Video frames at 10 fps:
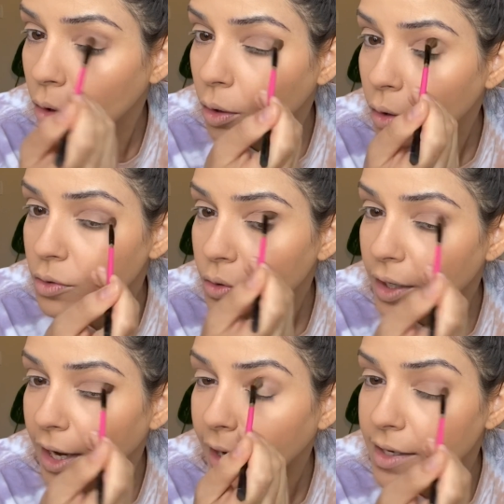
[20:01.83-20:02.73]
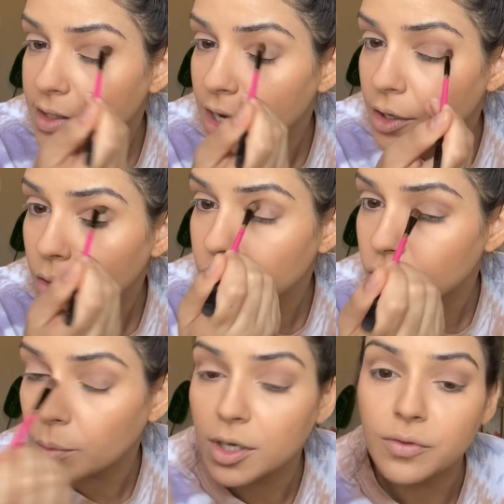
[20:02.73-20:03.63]
So yeah, guys, thank you so
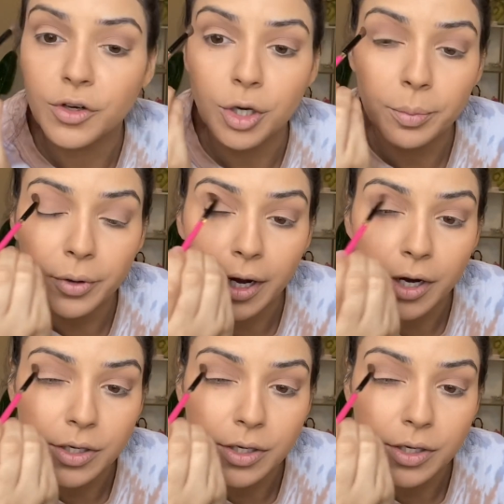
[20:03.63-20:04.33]
much for your prayers